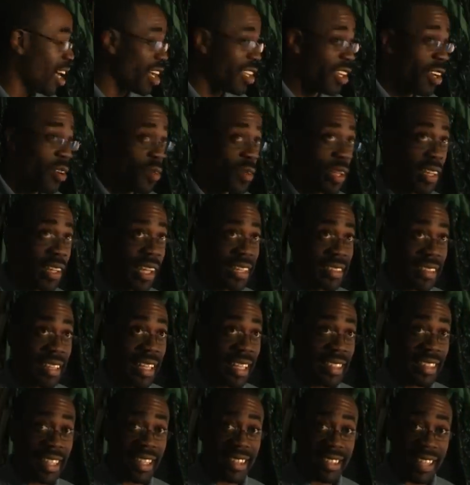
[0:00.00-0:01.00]
I know that, that's
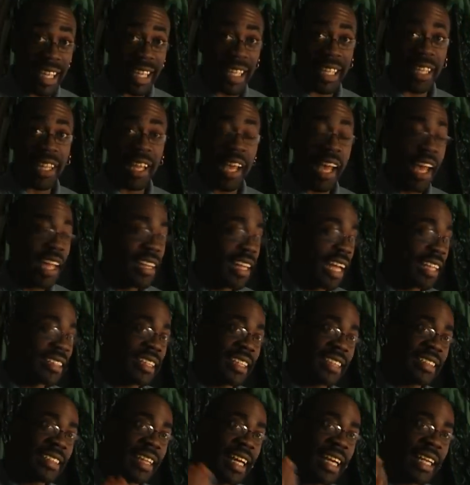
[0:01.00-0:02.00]
that's exactly
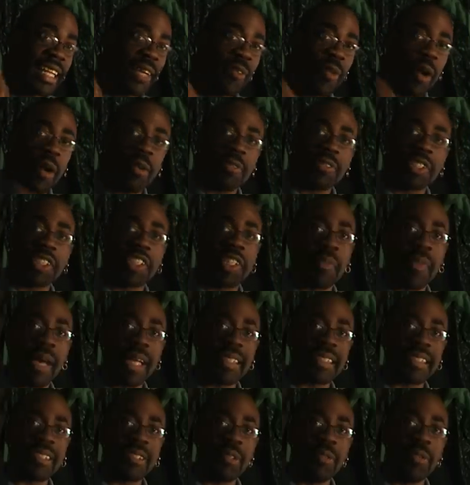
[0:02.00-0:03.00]
that's exactly what I was just
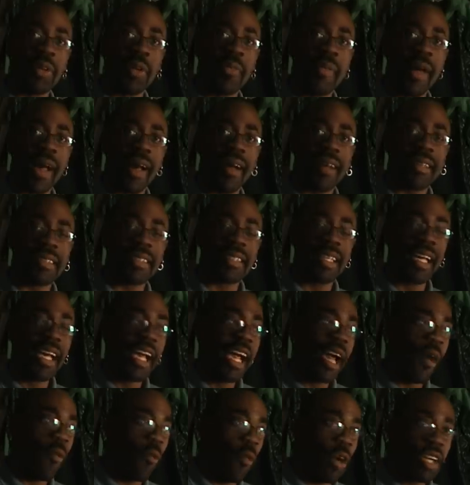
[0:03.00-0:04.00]
about to talk about.
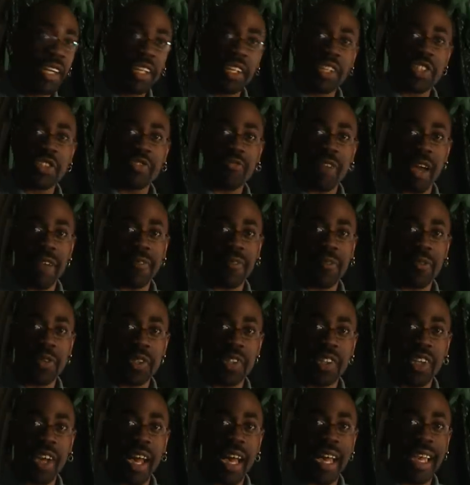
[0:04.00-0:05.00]
One of the mm.
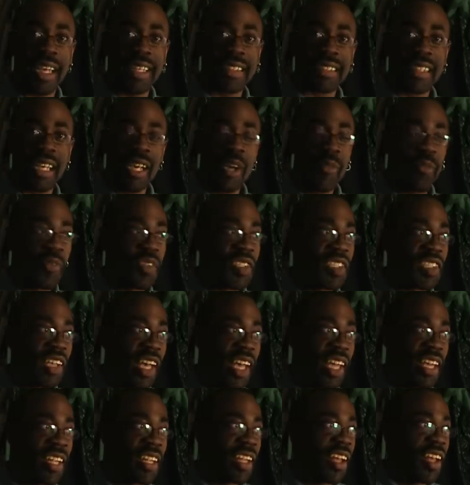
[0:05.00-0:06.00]
Strikeforce guys was
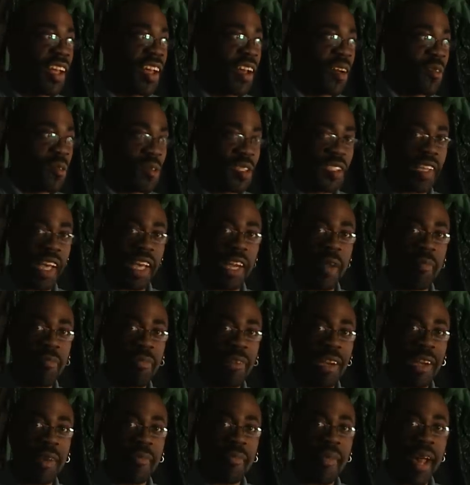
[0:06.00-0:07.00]
saying was saying a
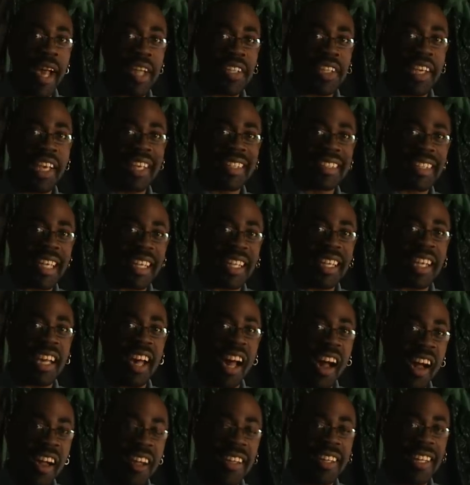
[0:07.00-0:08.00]
brilliant match. He said
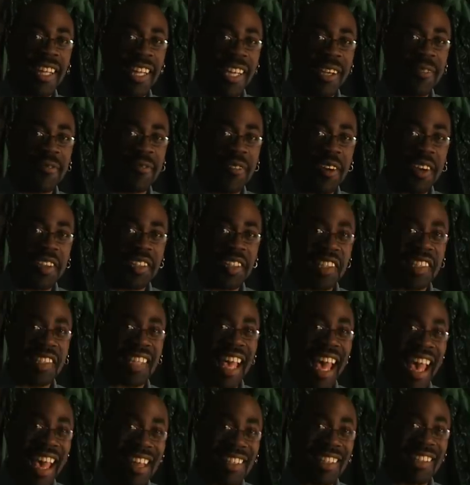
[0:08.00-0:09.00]
Cung Le
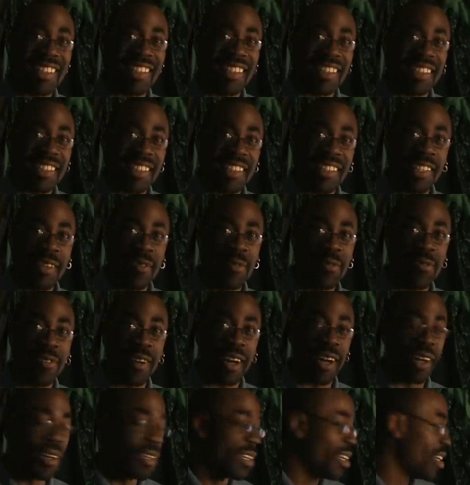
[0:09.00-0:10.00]
versus Anderson
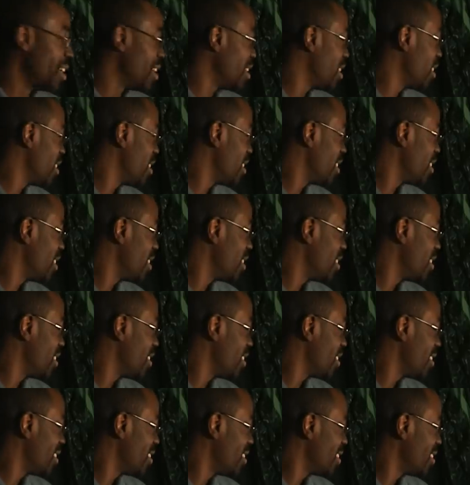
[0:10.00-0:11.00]
Silva.
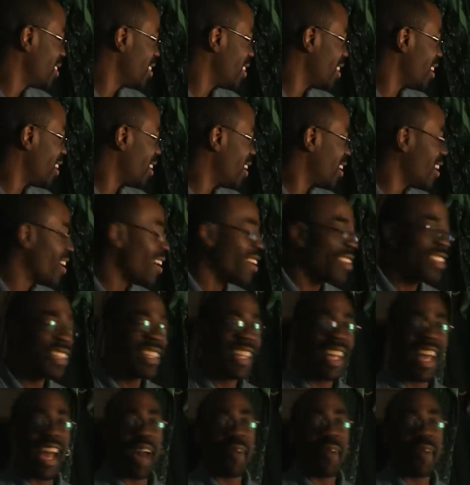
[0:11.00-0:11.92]
That would be a good. Fight.